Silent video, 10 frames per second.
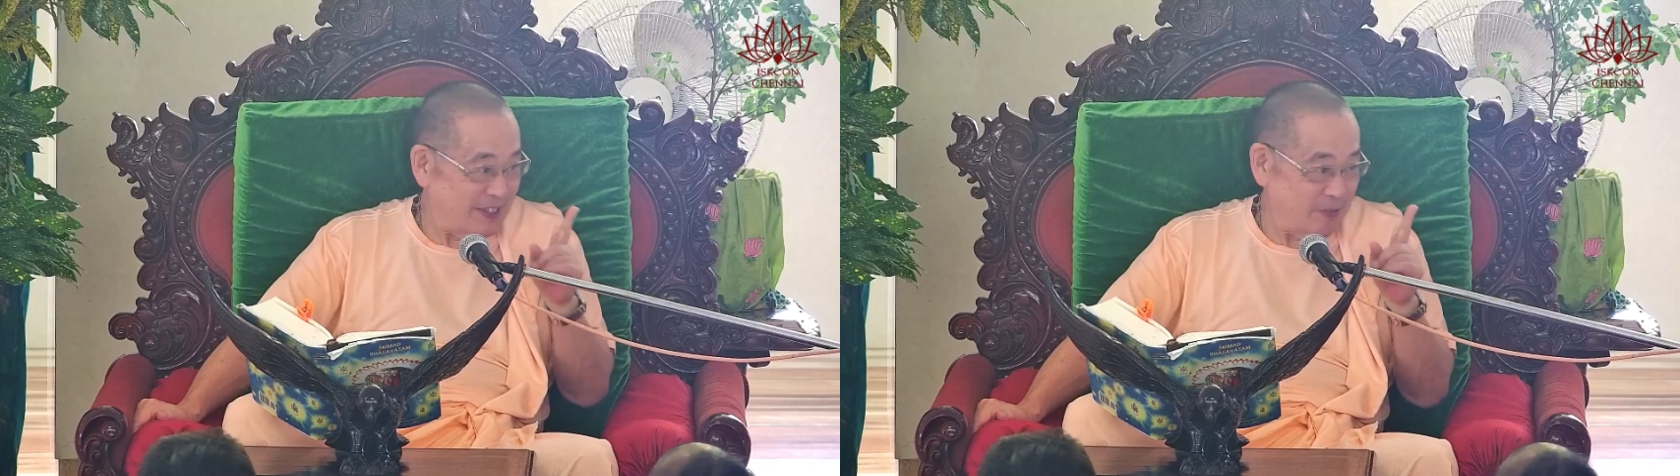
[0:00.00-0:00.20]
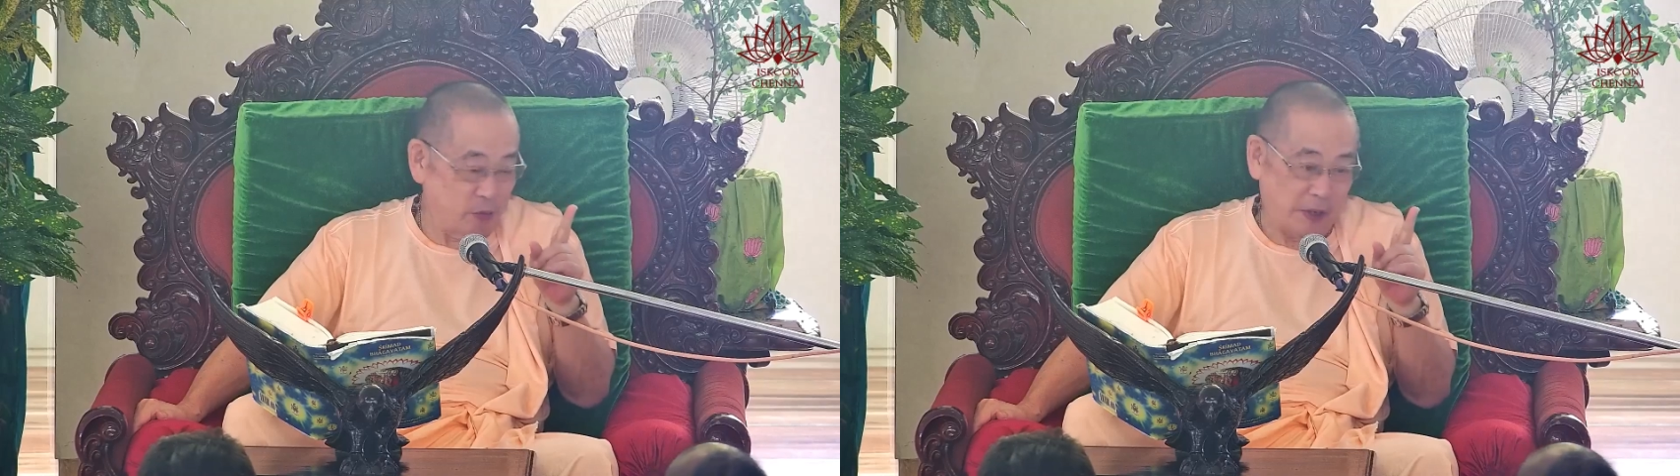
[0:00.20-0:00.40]

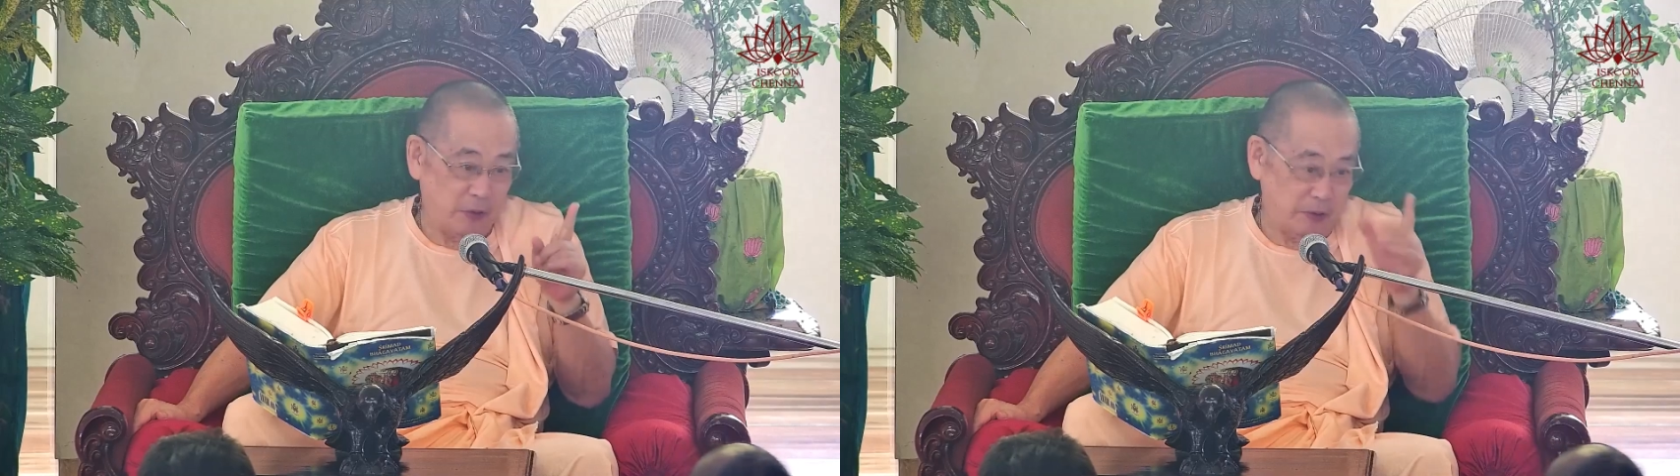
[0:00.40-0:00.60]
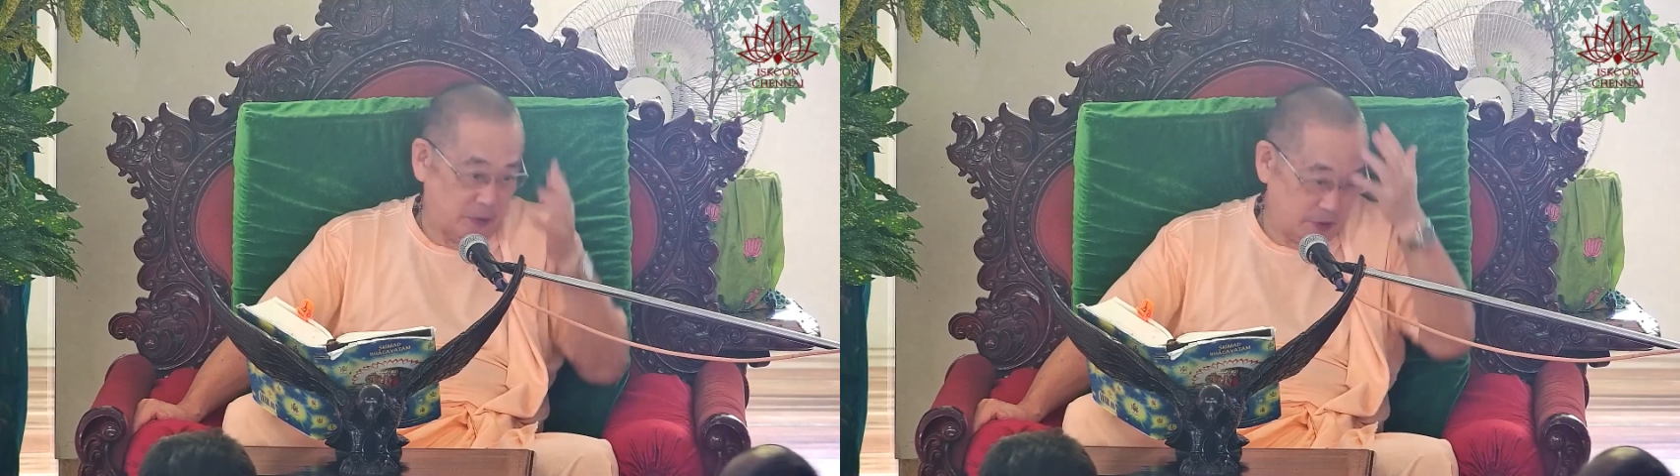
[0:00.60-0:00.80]
even one
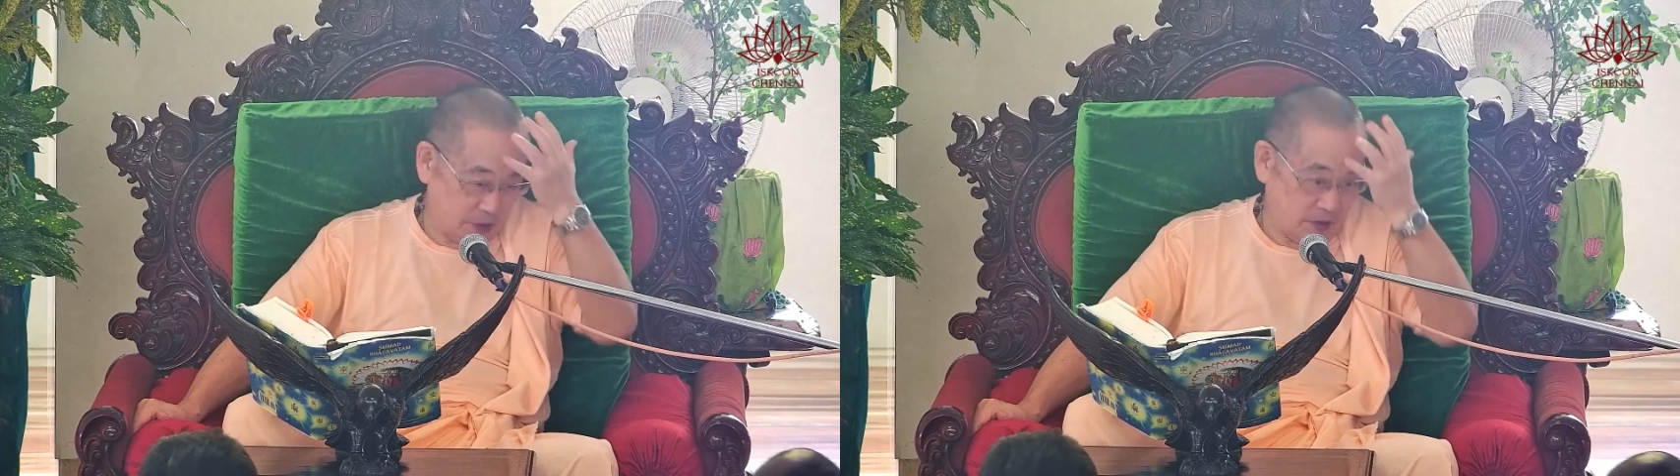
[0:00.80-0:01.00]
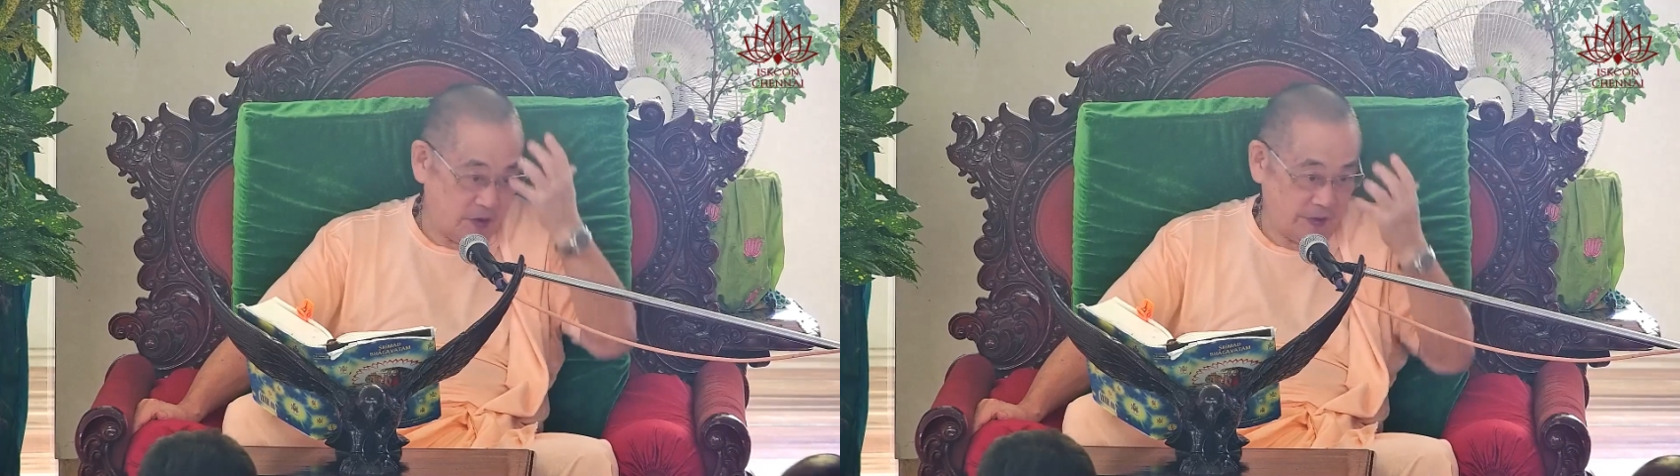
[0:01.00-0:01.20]
who
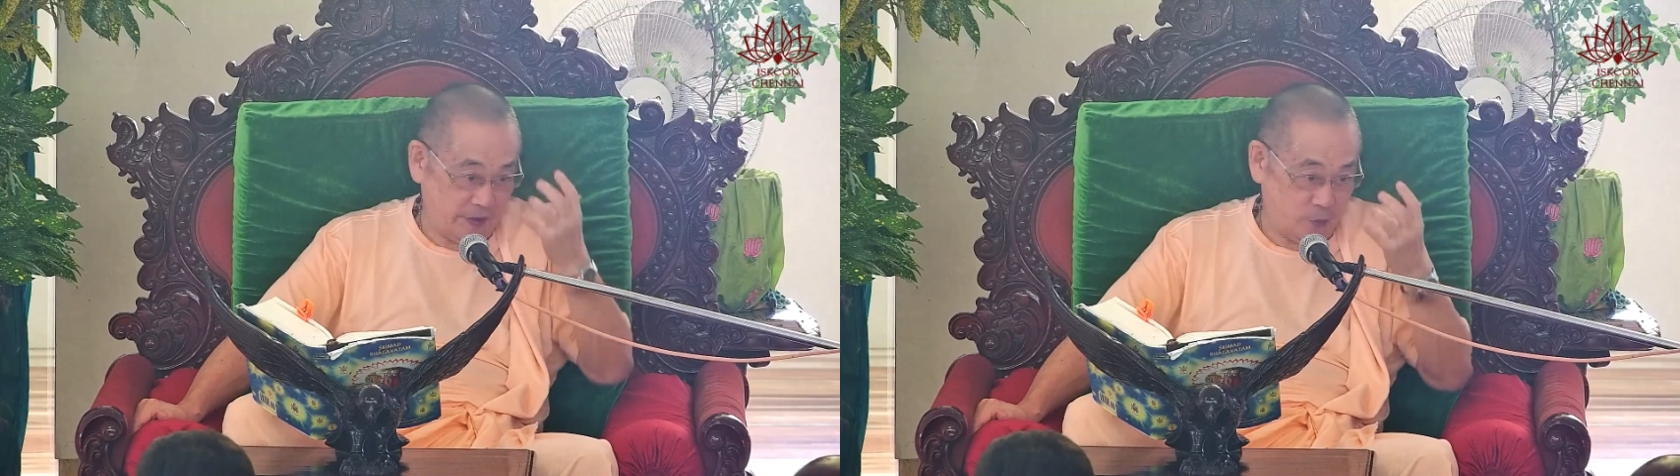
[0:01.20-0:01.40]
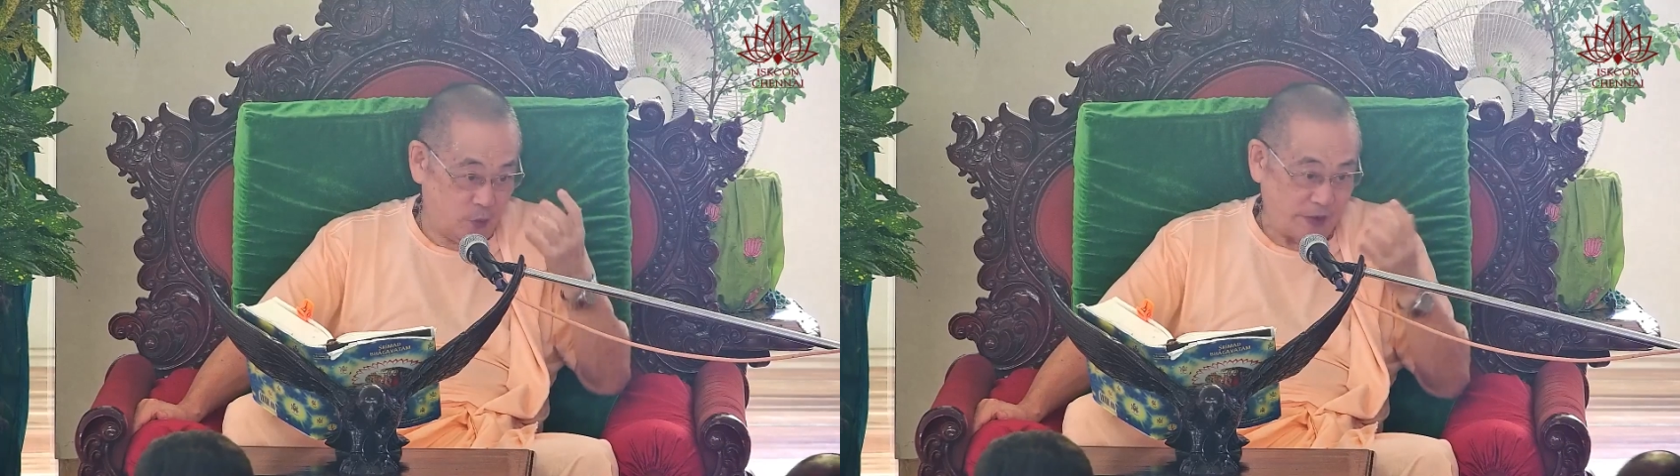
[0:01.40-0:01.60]
knows all of
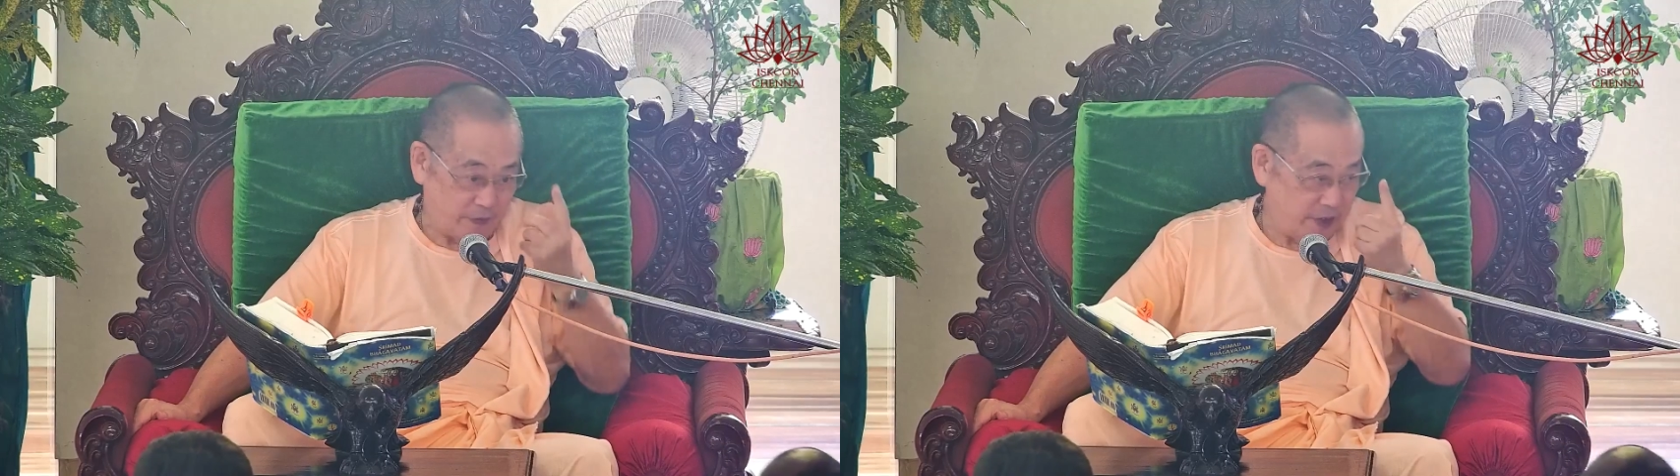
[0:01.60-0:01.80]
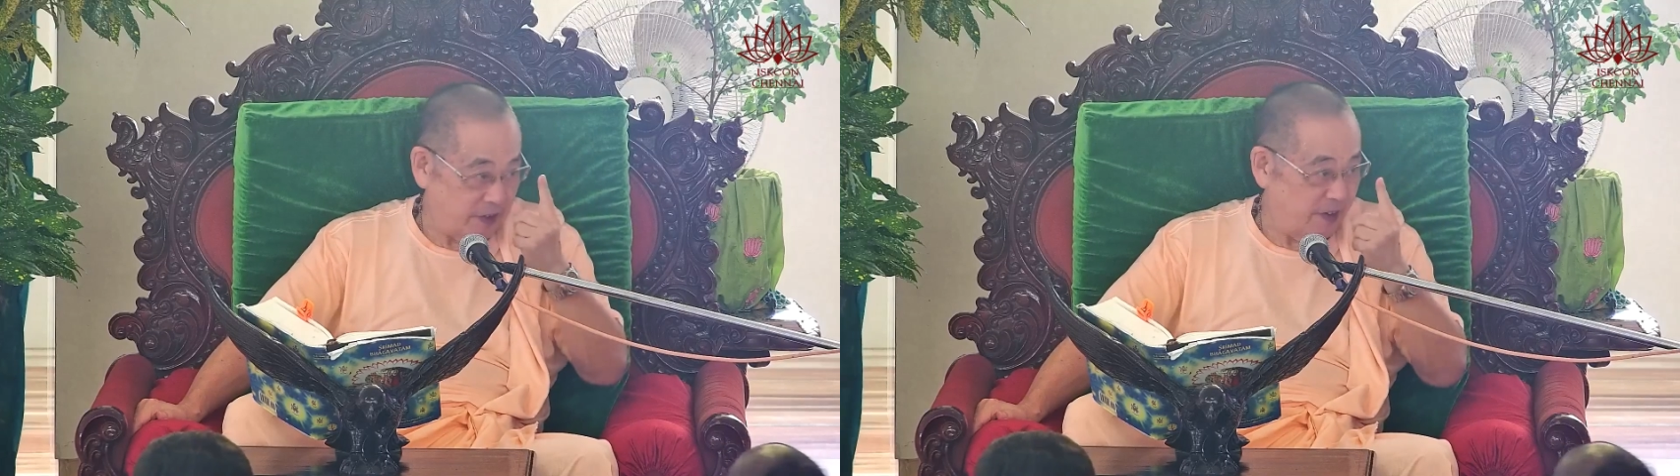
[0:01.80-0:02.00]
the one
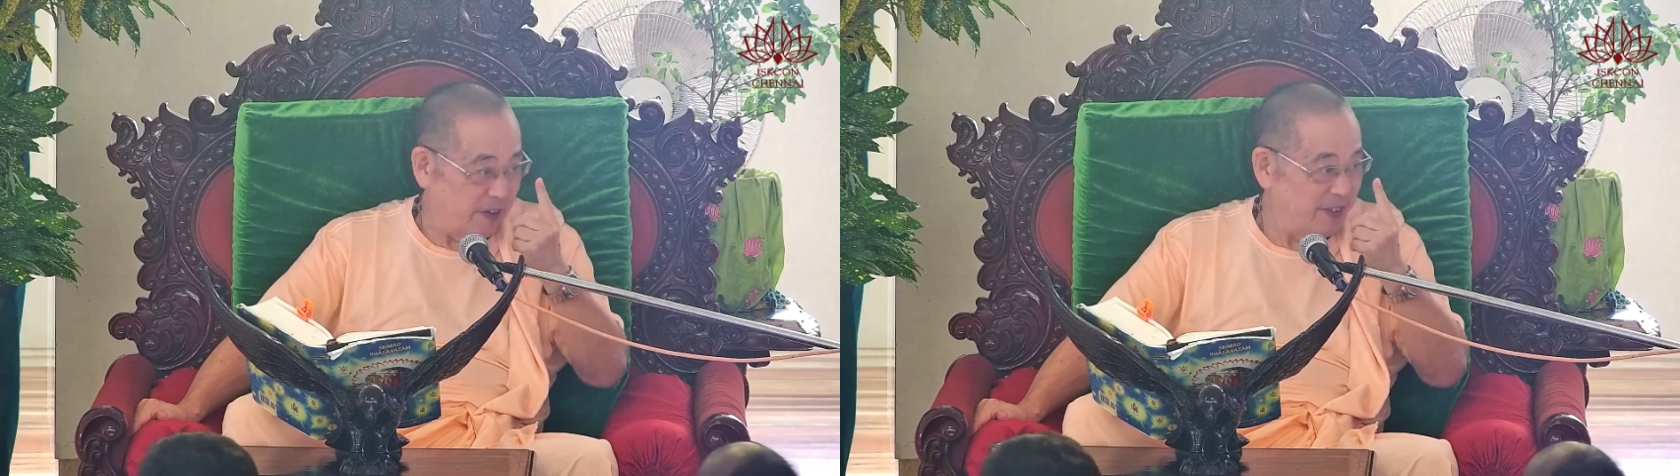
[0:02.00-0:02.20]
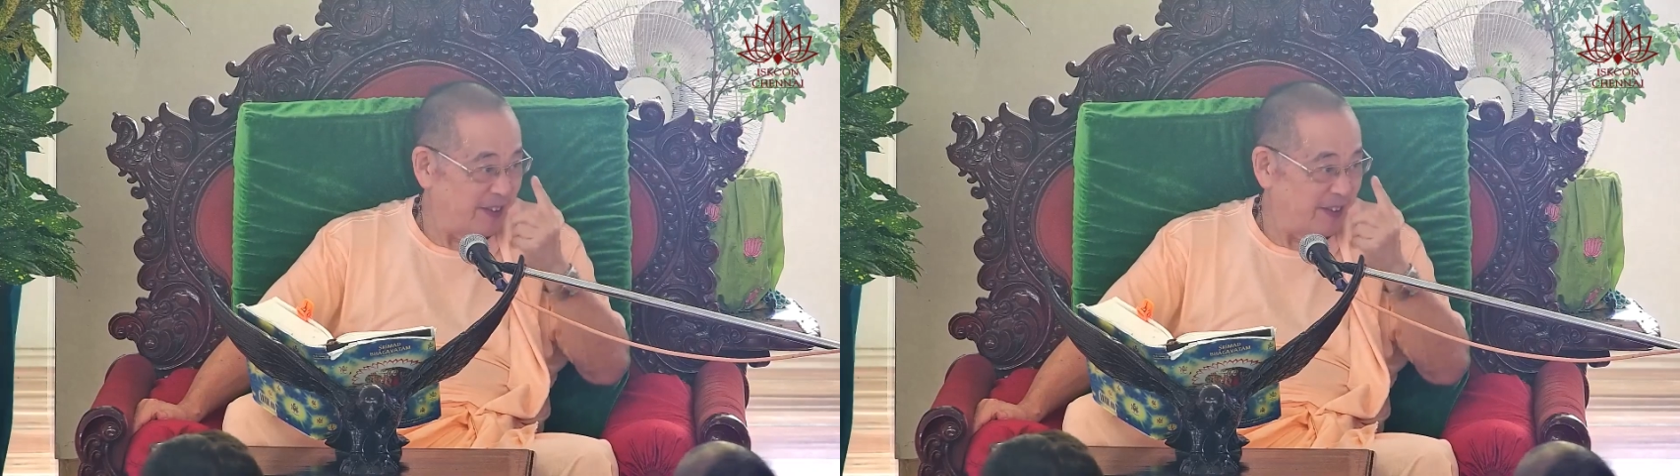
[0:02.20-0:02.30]
Veda,